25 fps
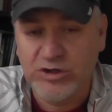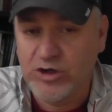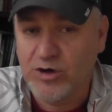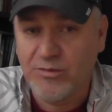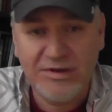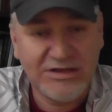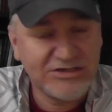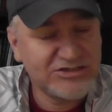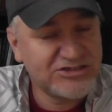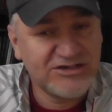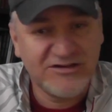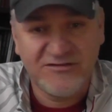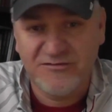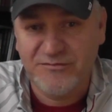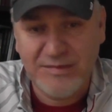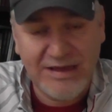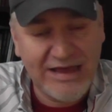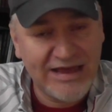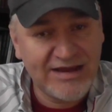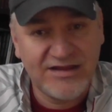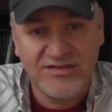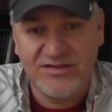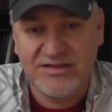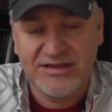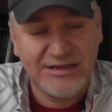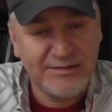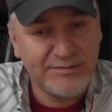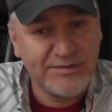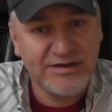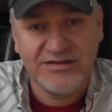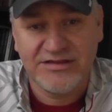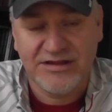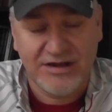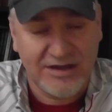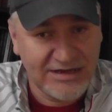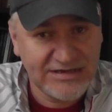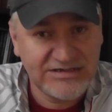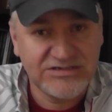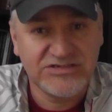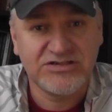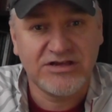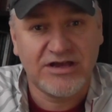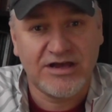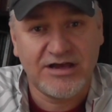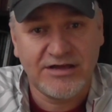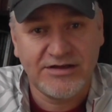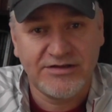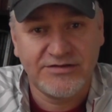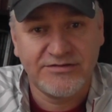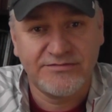No mention of Matt in the email that I
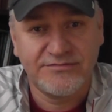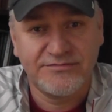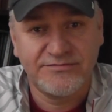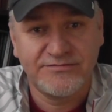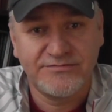saw.